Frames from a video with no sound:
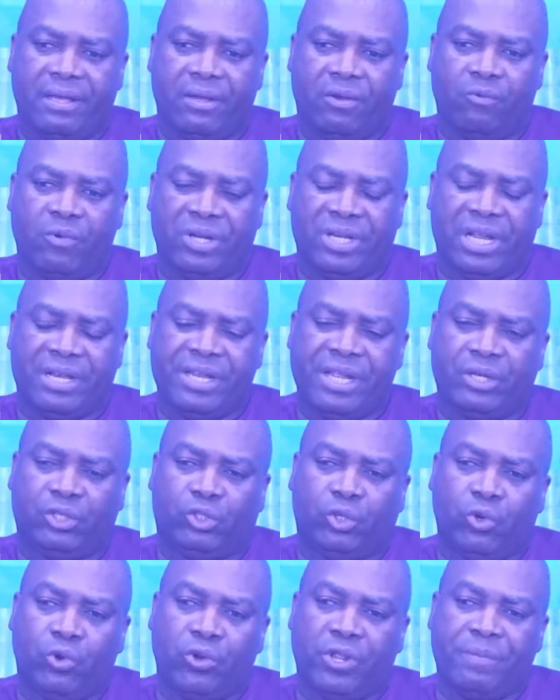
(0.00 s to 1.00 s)
when Daniel
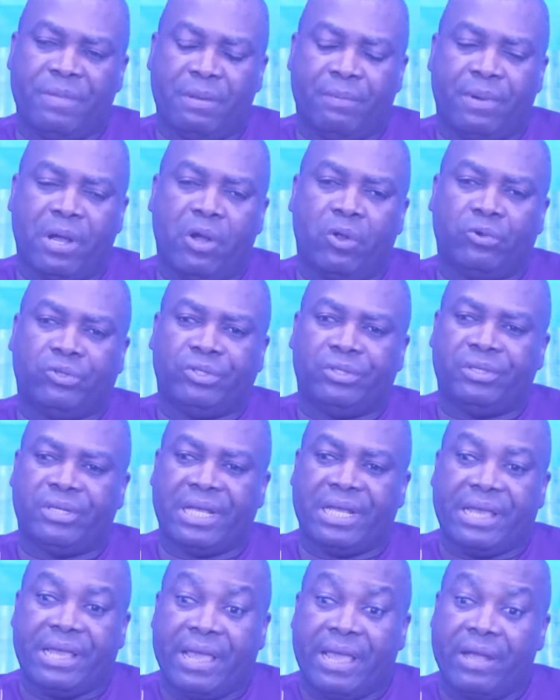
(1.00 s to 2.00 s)
told him about the
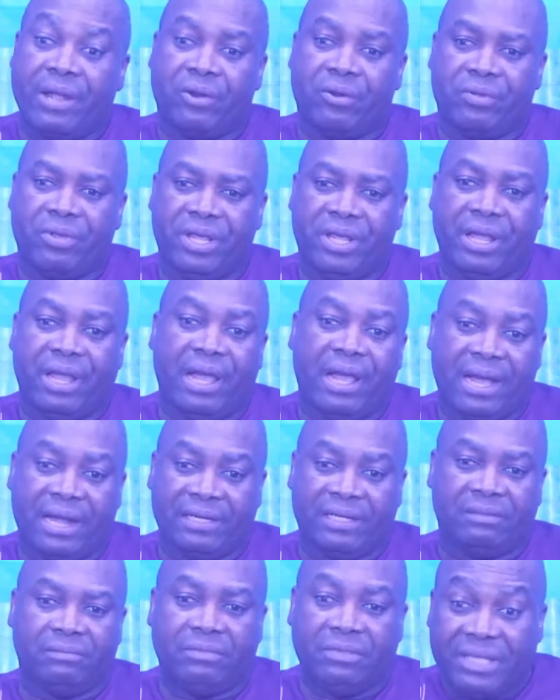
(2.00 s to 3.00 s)
girl he had
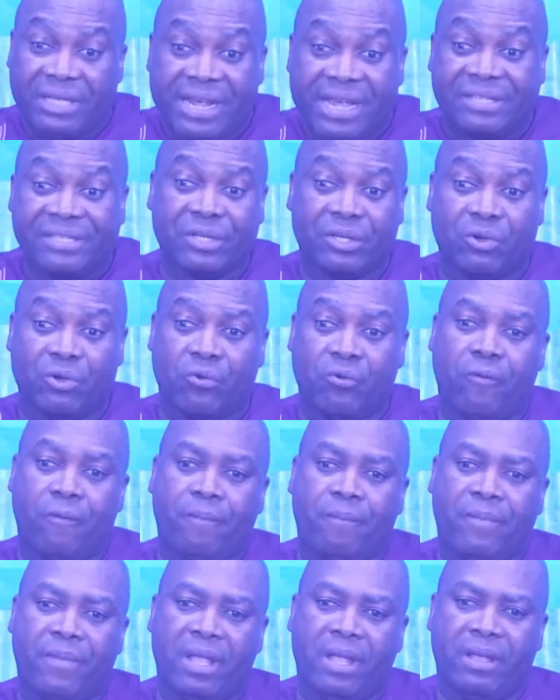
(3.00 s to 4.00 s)
years ago,
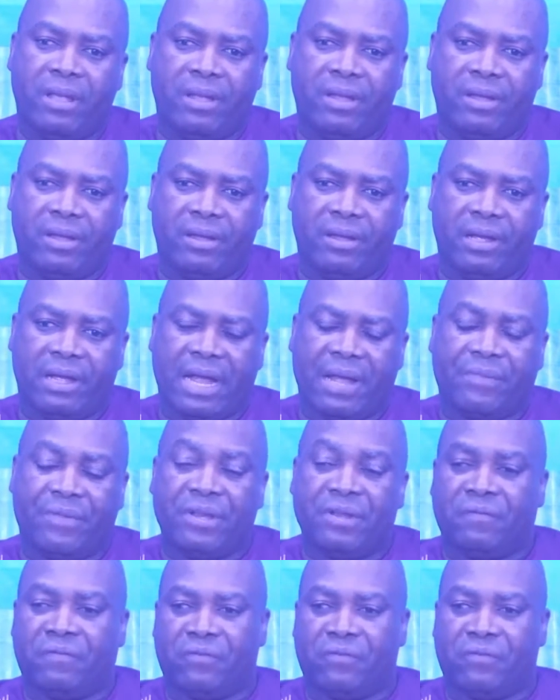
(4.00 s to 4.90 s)
I think the